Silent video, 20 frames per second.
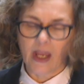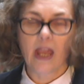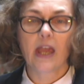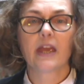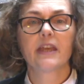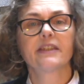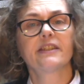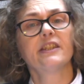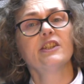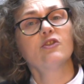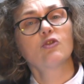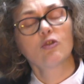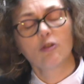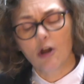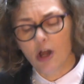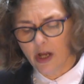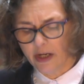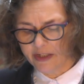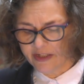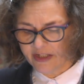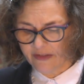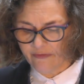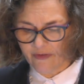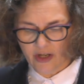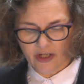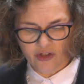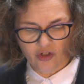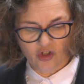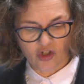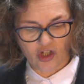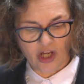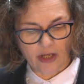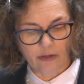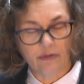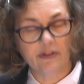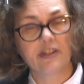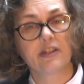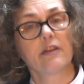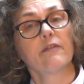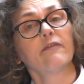as he tried to find
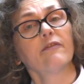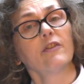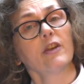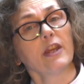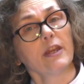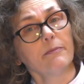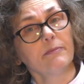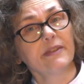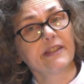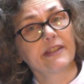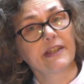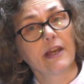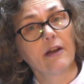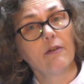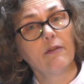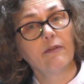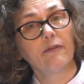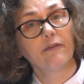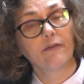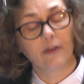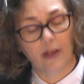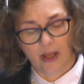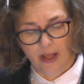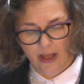shelter for himself,